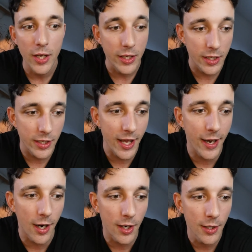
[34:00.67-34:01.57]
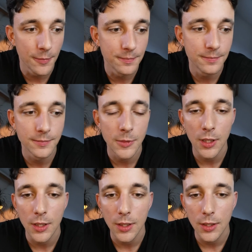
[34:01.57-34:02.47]
Here they are.
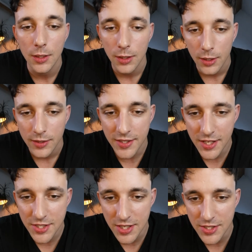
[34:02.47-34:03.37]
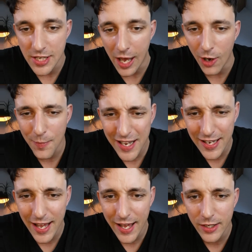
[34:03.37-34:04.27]
This is how
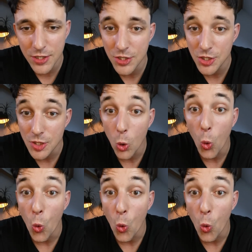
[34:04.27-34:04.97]
many letters?